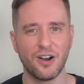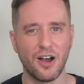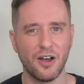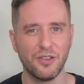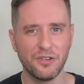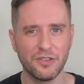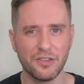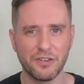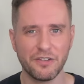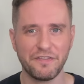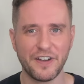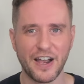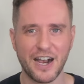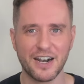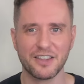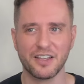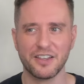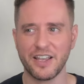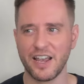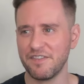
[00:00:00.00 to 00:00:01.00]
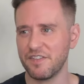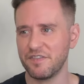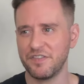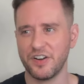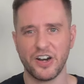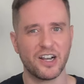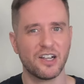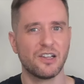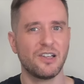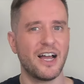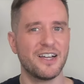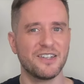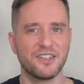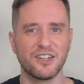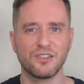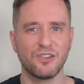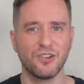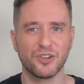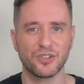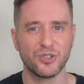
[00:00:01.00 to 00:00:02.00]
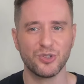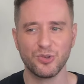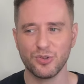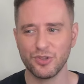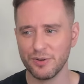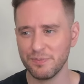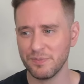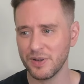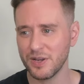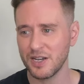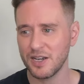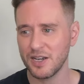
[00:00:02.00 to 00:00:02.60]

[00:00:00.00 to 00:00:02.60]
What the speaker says: other than the fact that they have a very classic look to them.